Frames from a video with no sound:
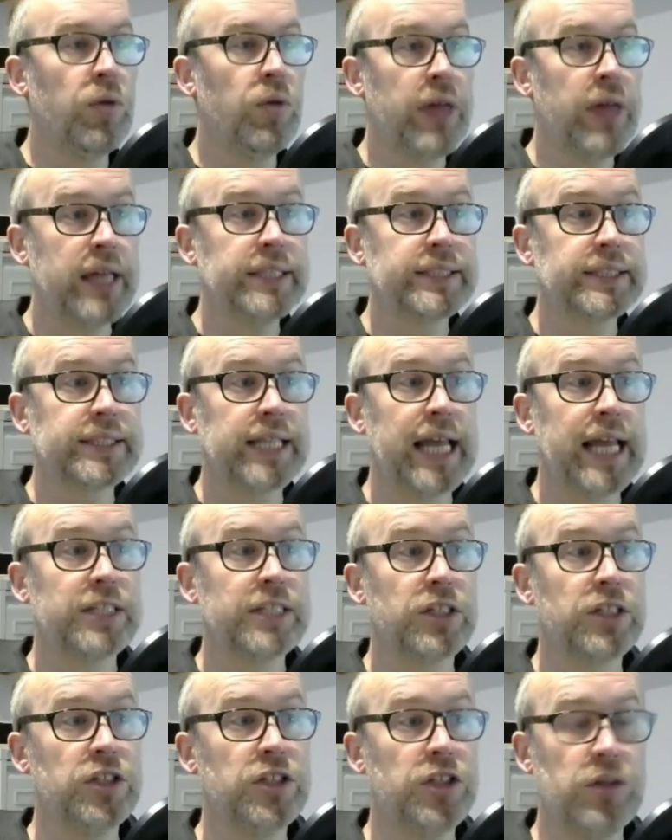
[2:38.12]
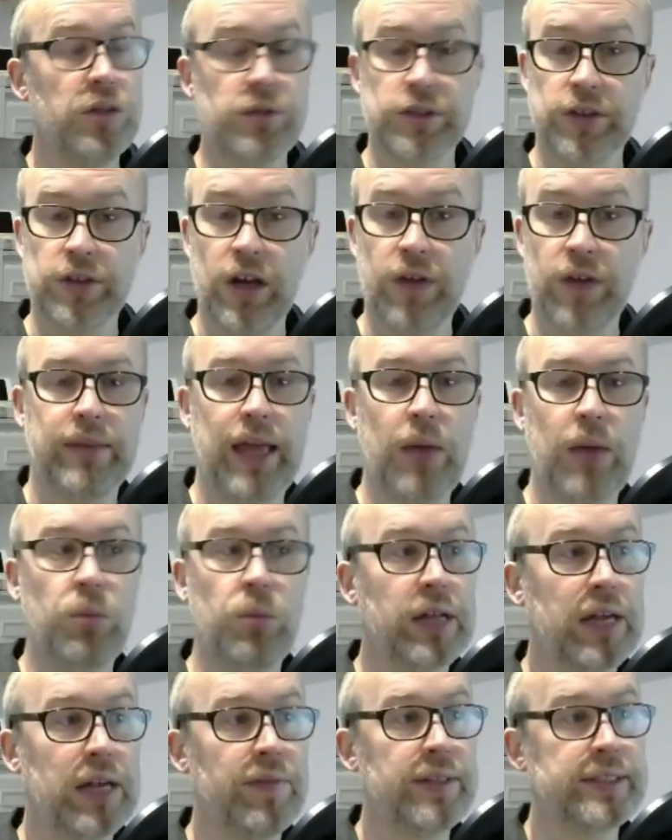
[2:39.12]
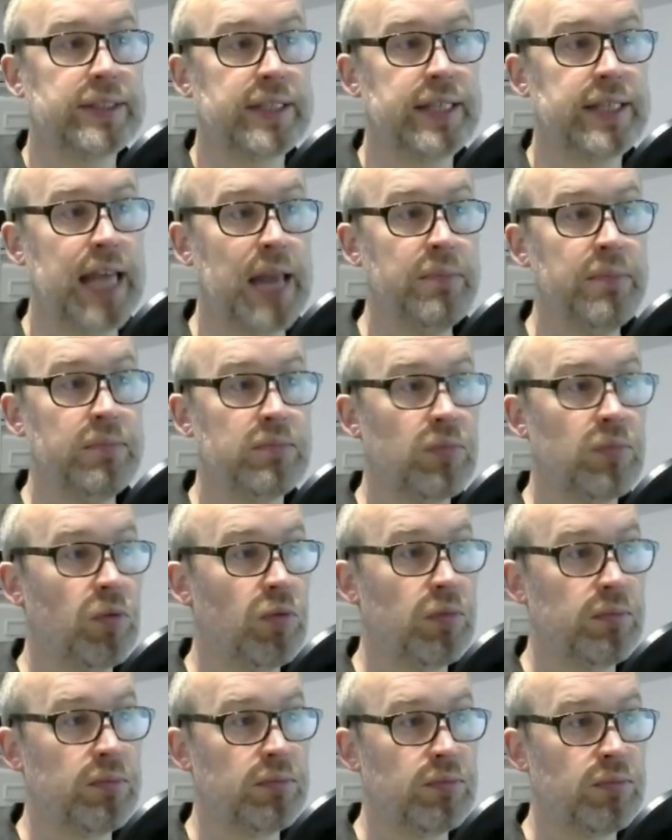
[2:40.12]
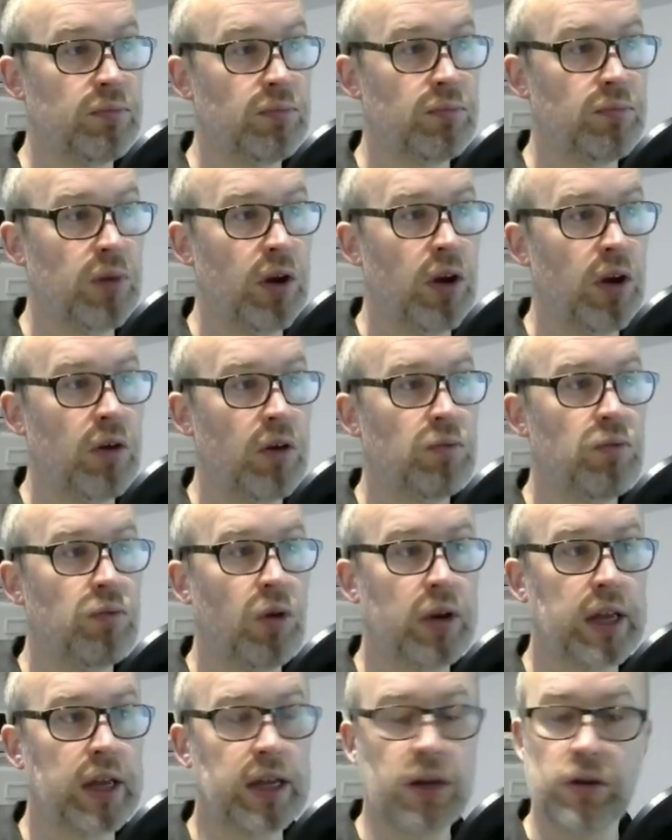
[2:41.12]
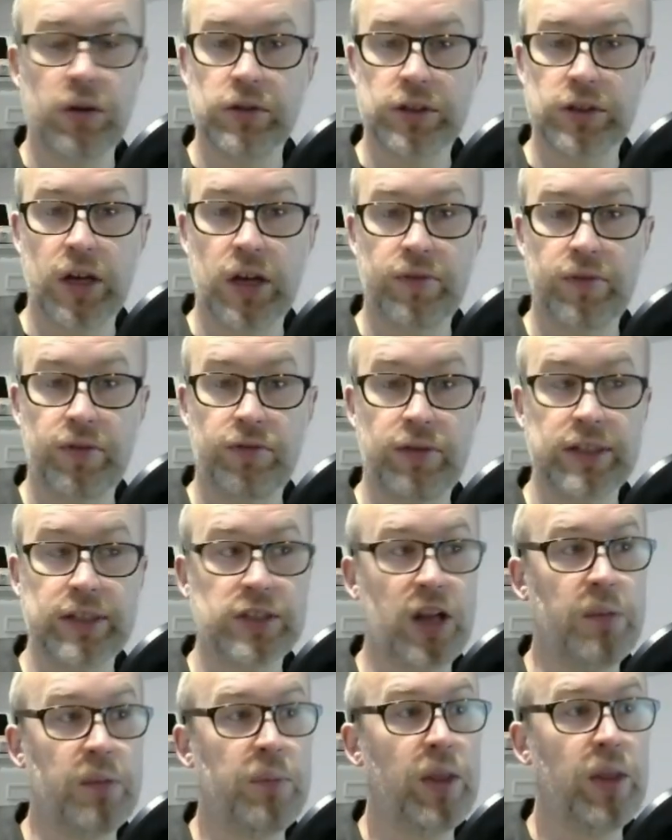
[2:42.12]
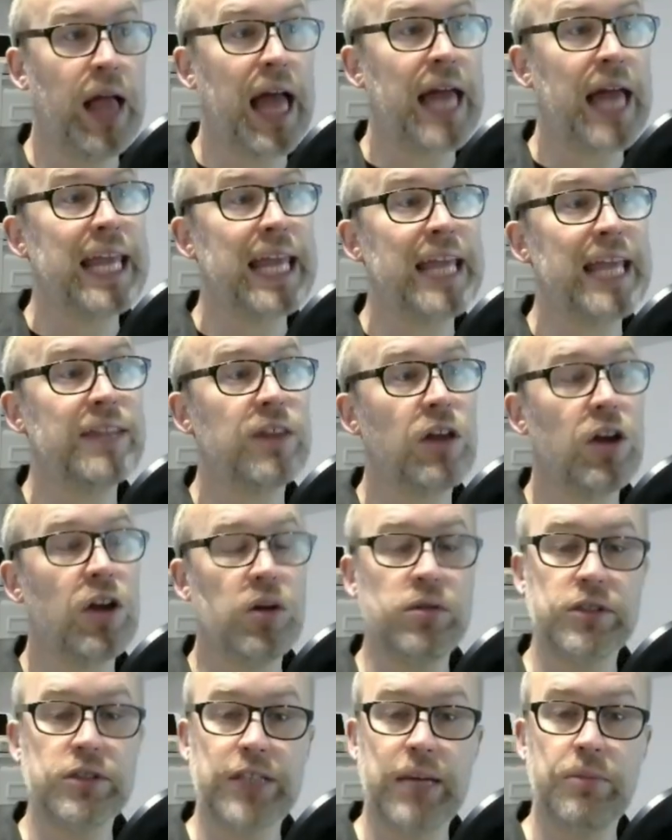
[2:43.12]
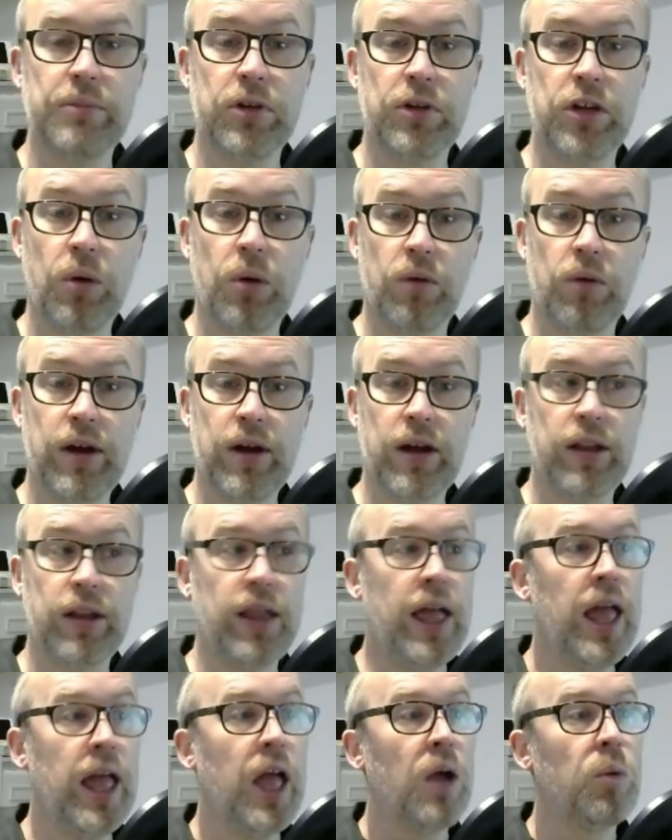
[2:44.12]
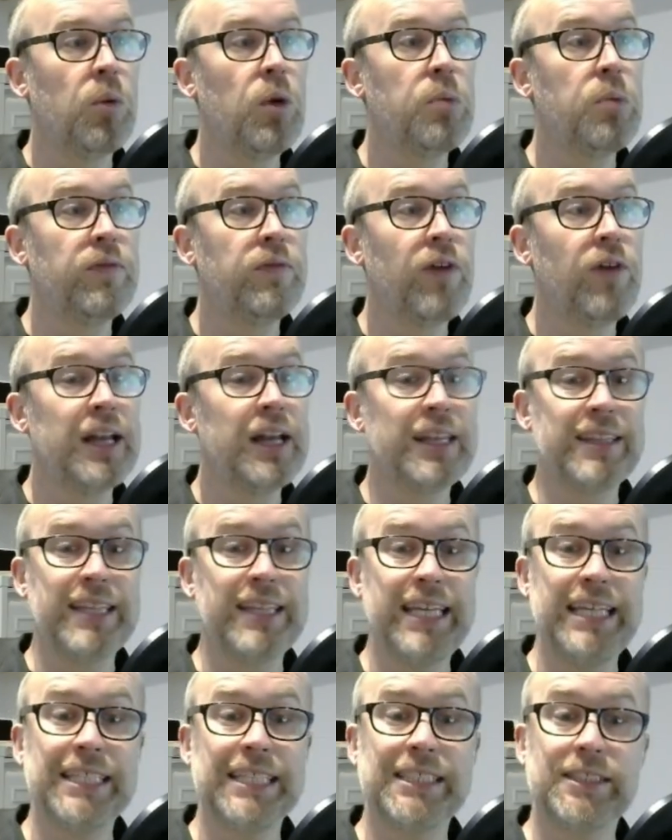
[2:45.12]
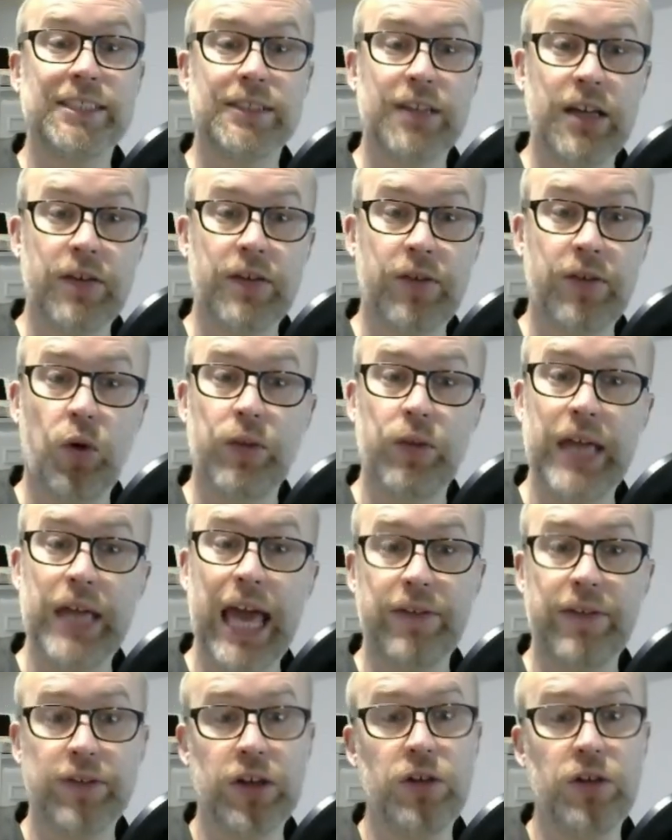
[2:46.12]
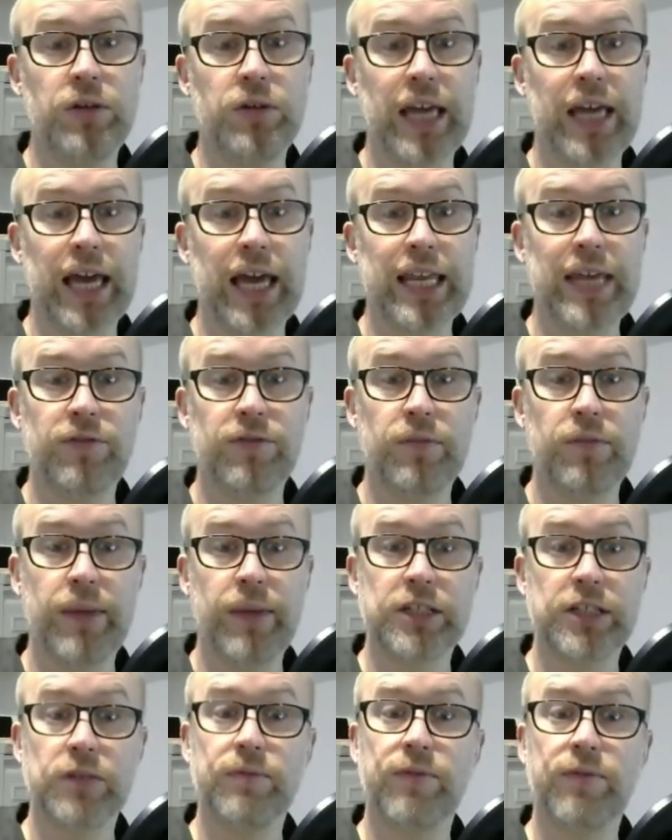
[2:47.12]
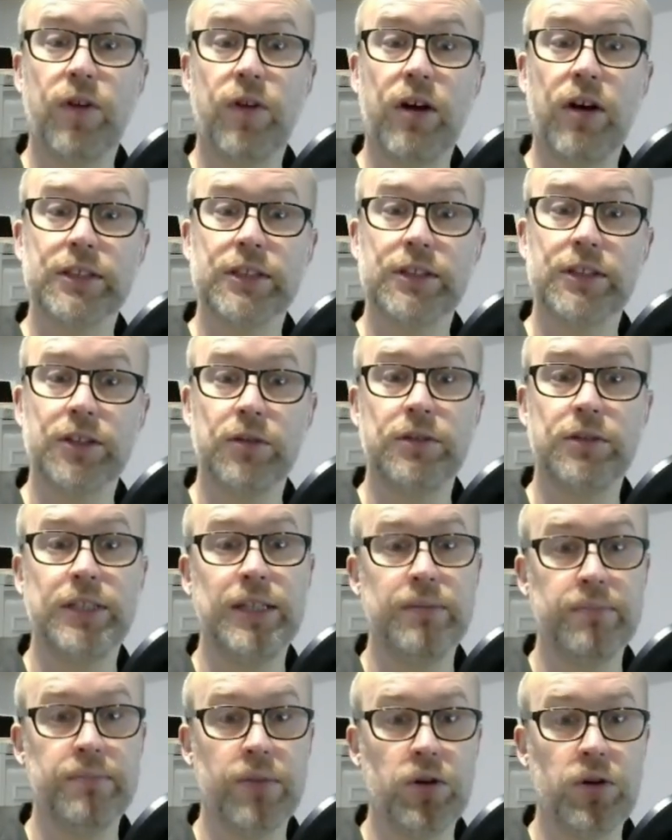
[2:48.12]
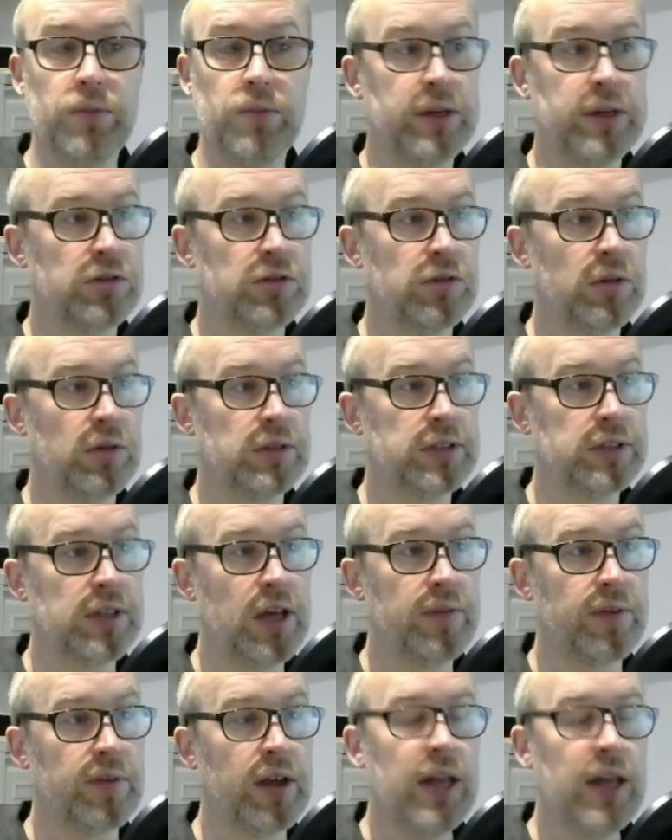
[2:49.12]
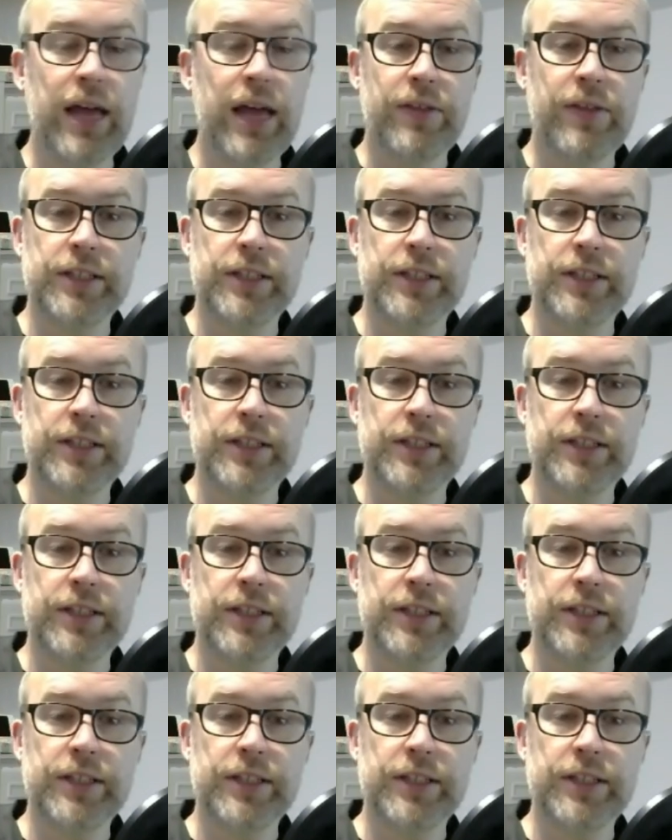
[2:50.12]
We'll then select New Server, and we'll give this a name, RocketCo server for example, and in the hostname and URL, we'll provide the server or the FQDN information for our SOTI Mobi control server.